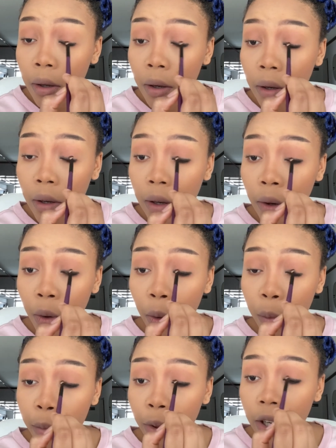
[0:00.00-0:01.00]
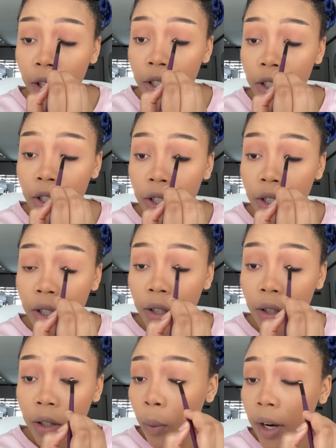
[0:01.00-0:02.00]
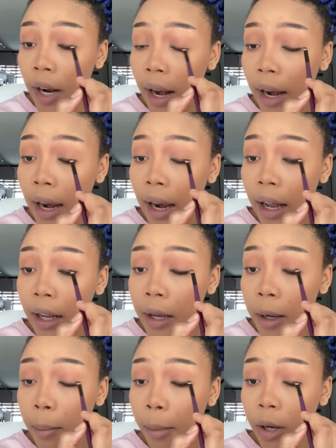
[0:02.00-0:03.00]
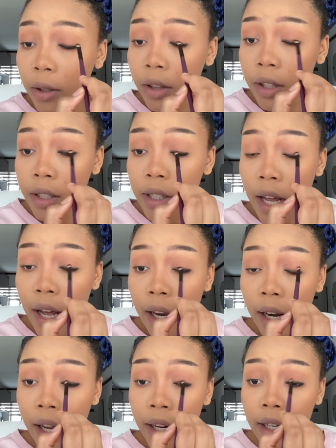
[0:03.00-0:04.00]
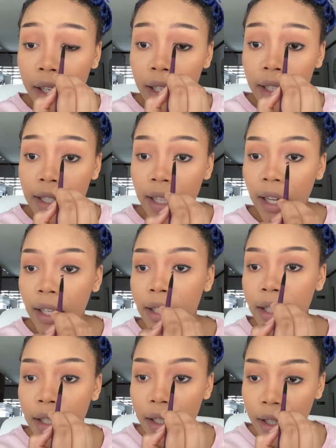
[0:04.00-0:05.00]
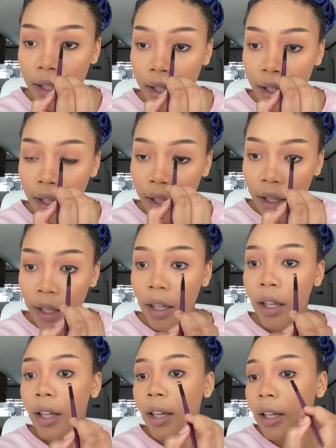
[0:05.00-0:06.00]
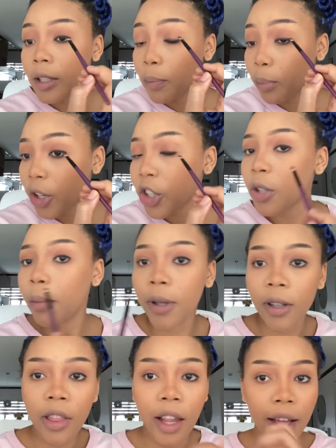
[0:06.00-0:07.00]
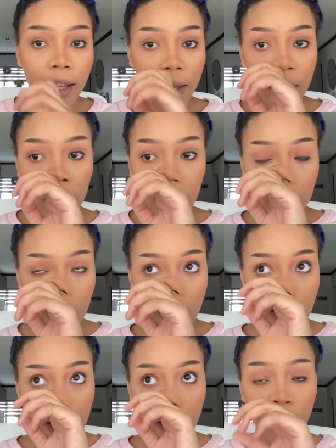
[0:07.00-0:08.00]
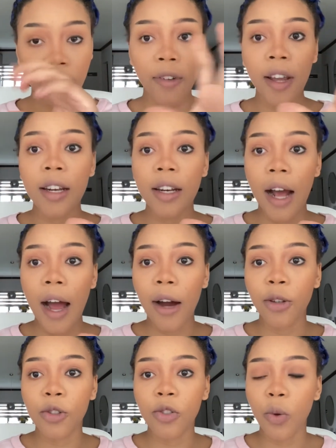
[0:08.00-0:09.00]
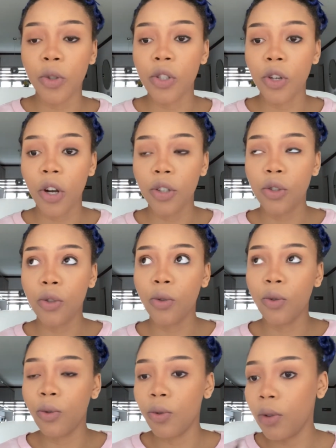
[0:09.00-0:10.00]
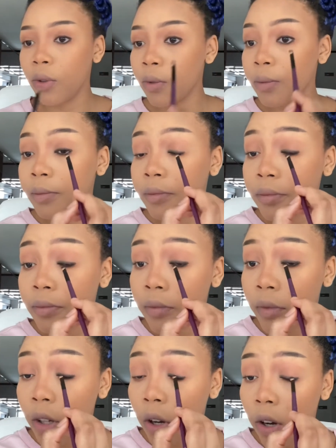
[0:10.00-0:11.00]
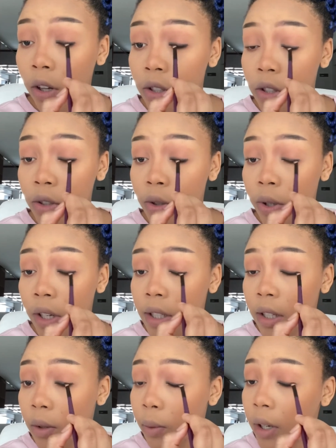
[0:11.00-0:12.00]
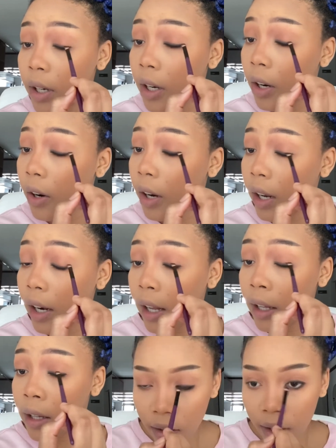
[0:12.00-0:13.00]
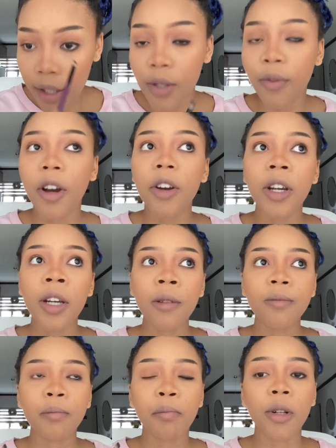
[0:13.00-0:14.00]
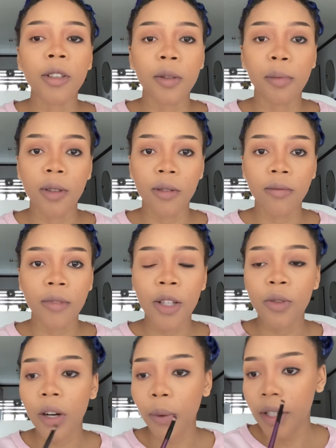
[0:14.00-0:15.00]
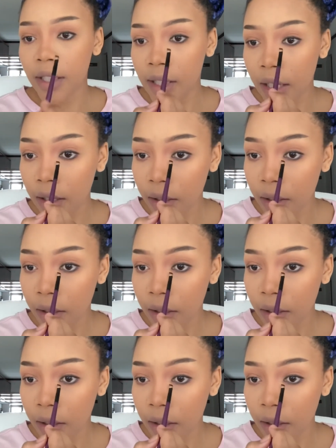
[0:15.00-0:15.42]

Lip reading: little brush. What I like about this eyeliner is that it's brushable. Like you can fade it out so it's not too concentrated in one area. Like it's very buildable. That's what I want to say.